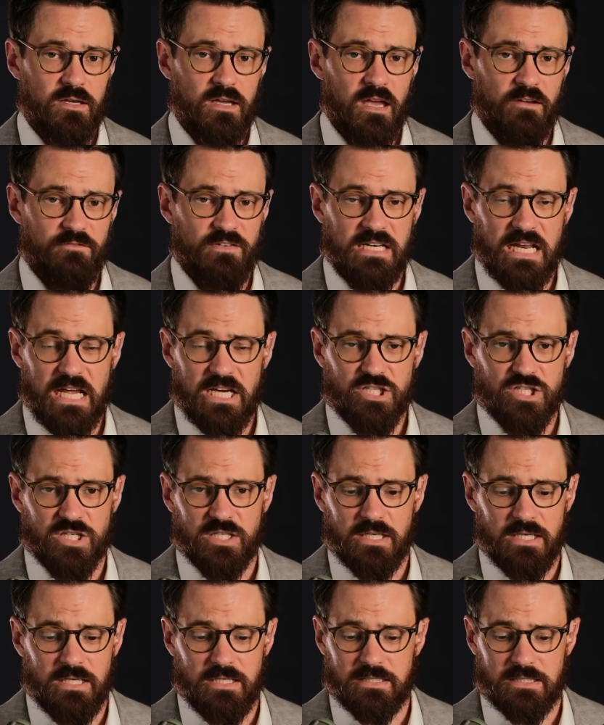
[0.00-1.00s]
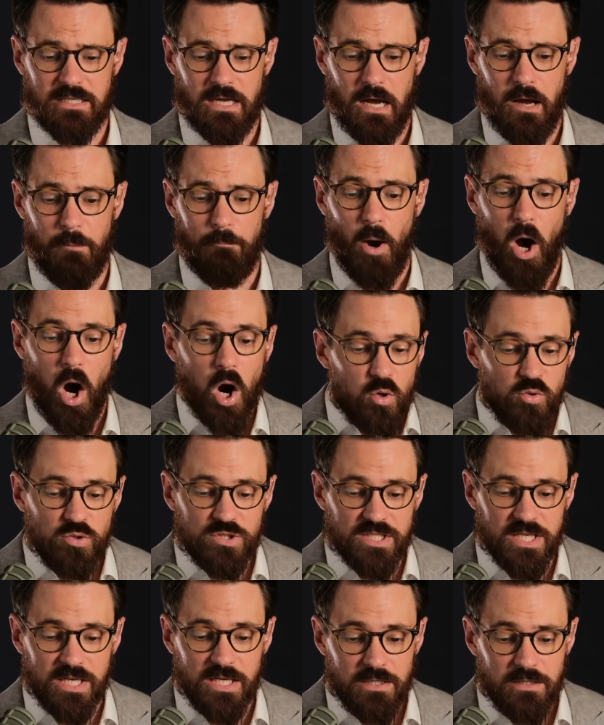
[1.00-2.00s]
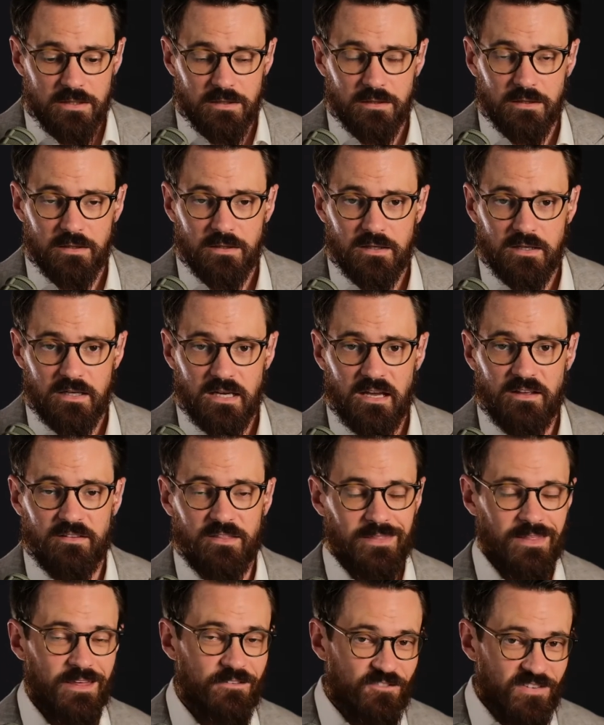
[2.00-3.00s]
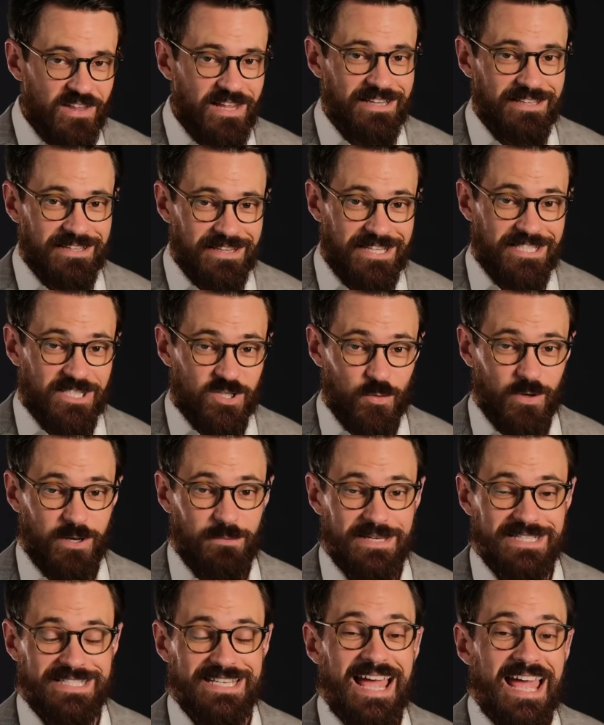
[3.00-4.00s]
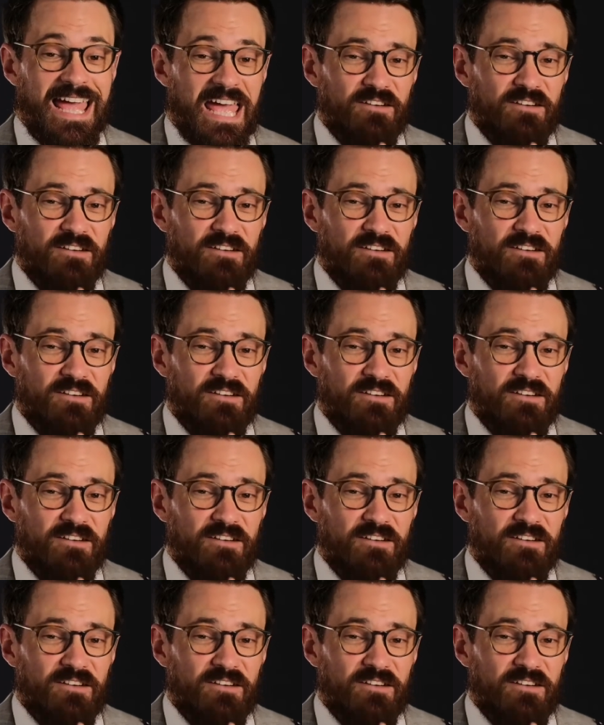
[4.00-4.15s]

If a nation is opposing, this is what it means.